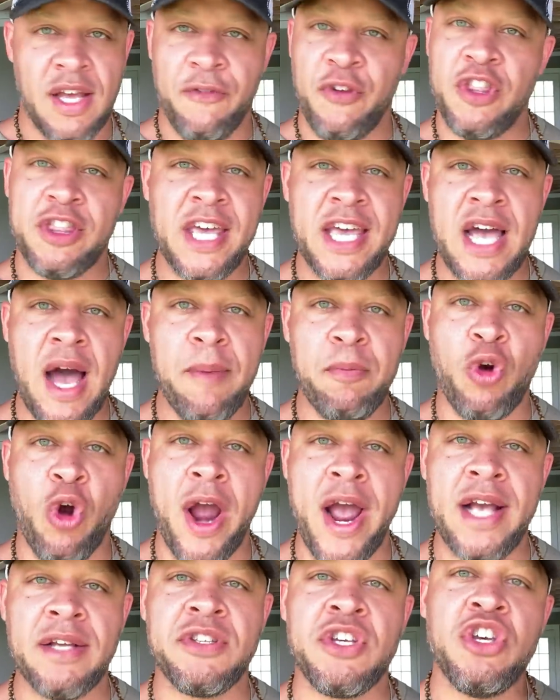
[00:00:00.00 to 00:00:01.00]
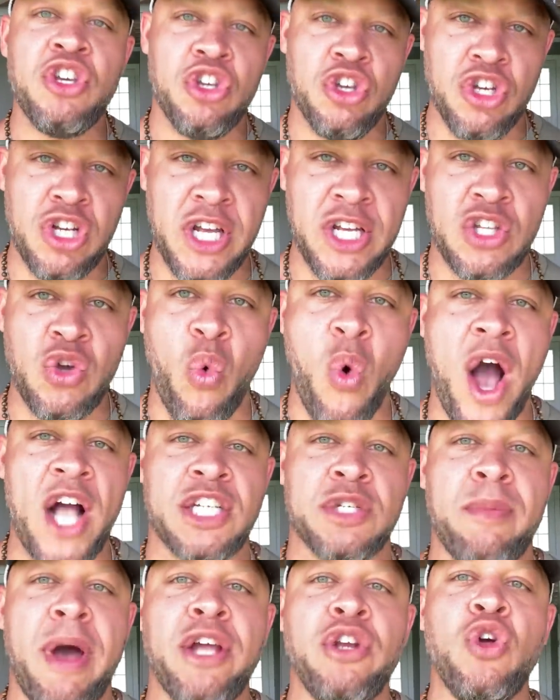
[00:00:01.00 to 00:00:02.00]
If you think I'm crazy, you need to
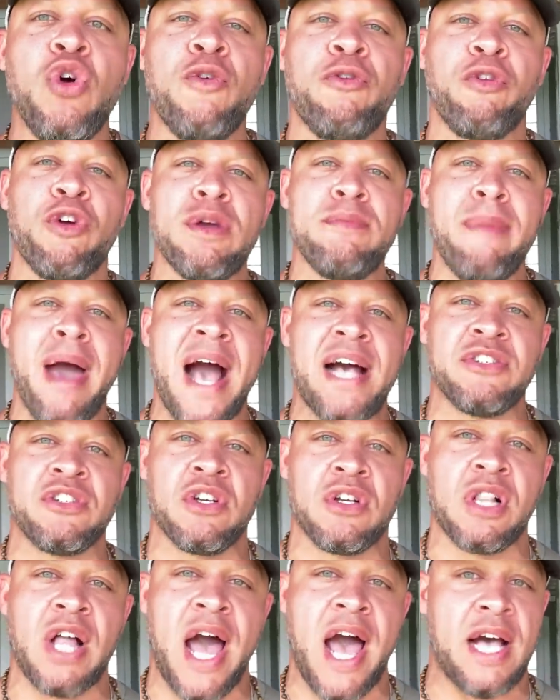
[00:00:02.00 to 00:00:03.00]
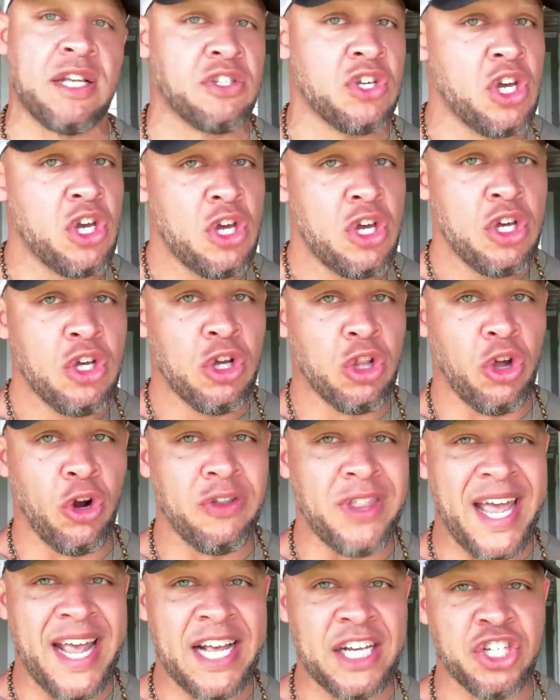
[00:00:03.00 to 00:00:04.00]
watch my new free masterclass. You'll
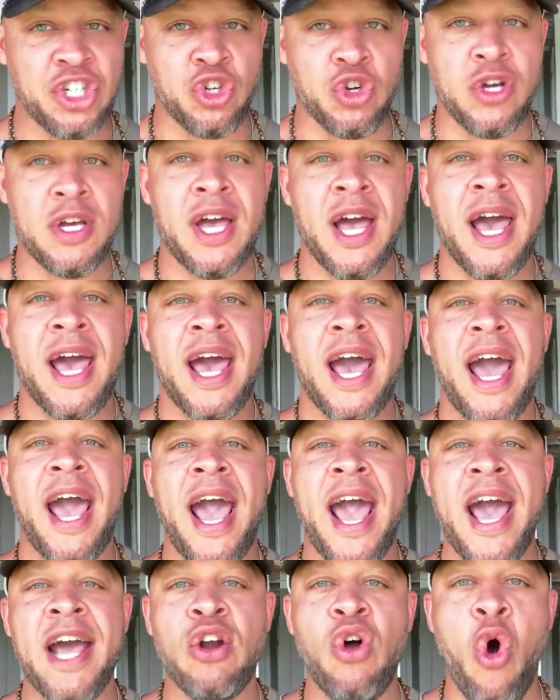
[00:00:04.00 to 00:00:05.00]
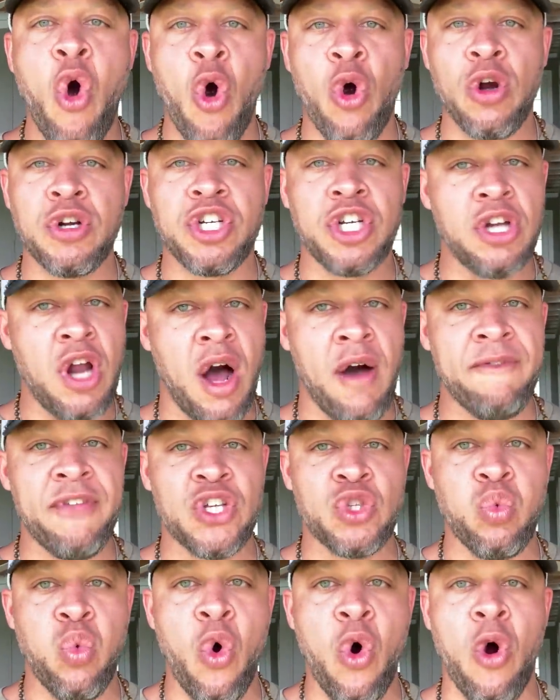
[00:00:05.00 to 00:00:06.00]
learn the history and origin of
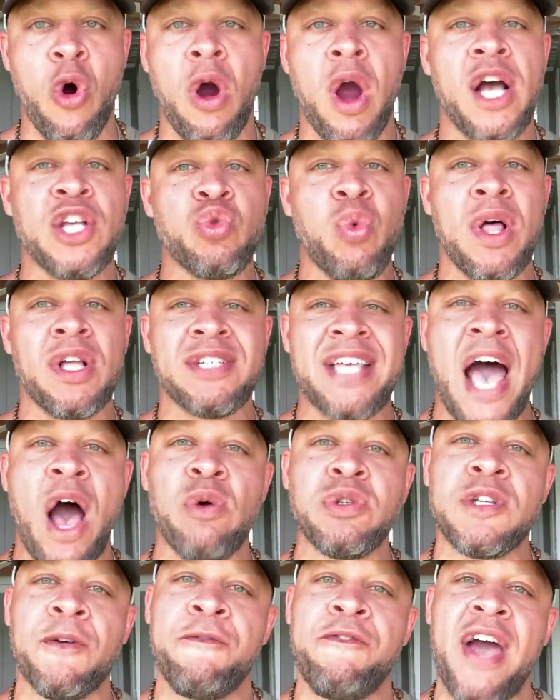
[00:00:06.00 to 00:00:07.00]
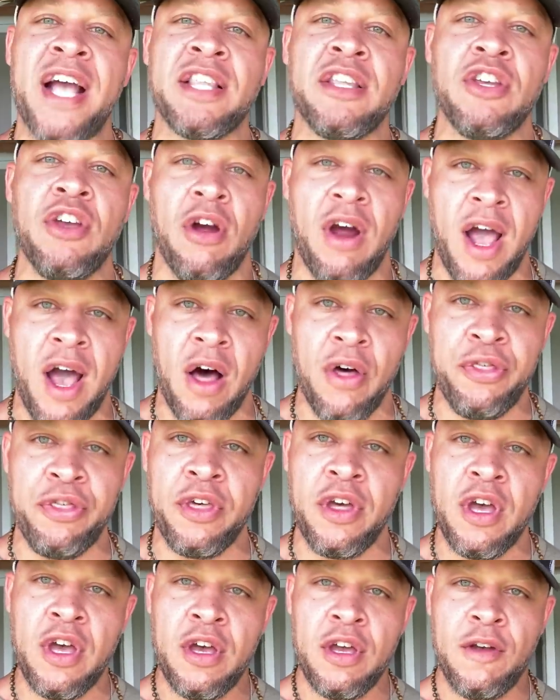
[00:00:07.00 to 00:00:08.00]
this war, as well as how it's affecting your
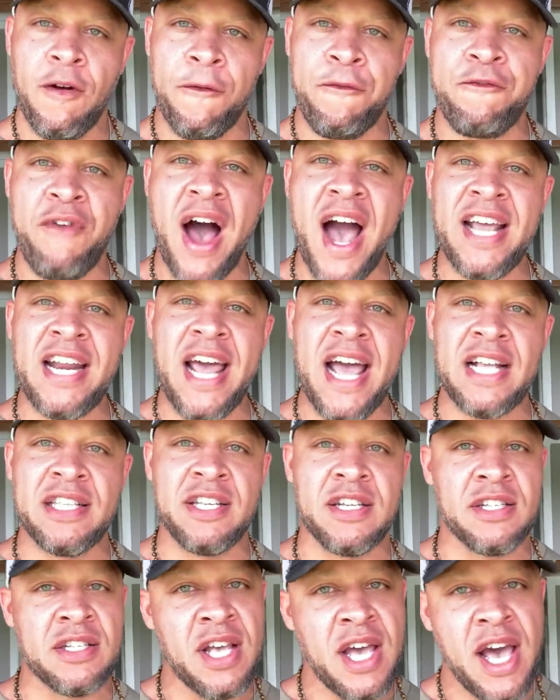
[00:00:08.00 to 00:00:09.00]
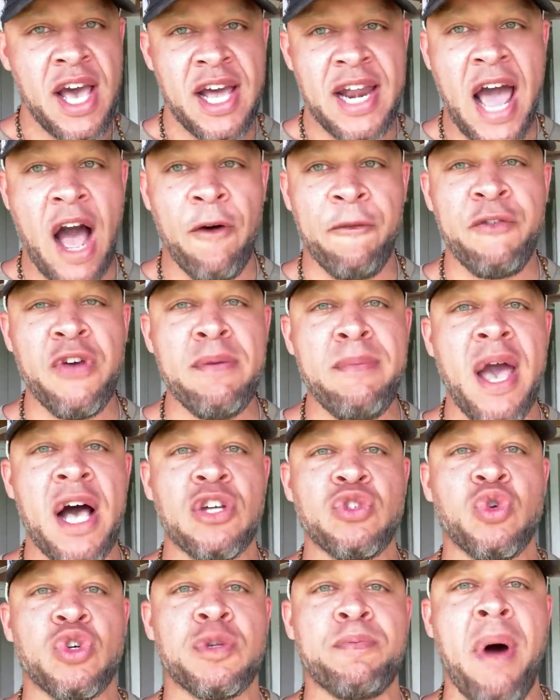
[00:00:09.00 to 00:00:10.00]
health, your finances, and how
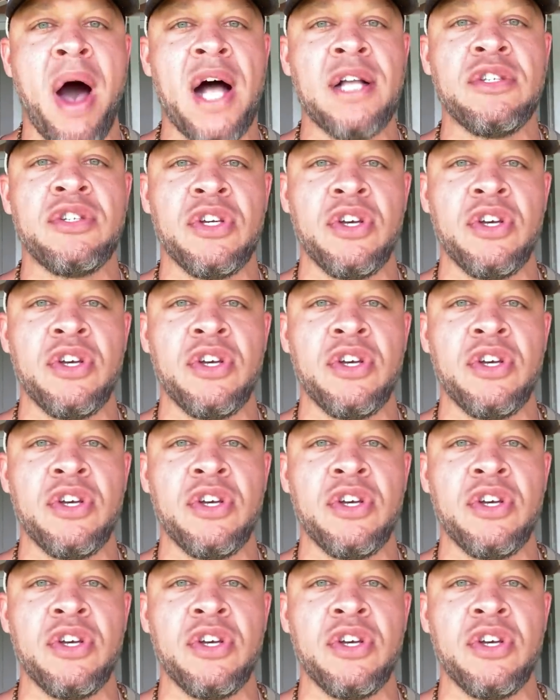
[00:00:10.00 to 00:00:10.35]
females respond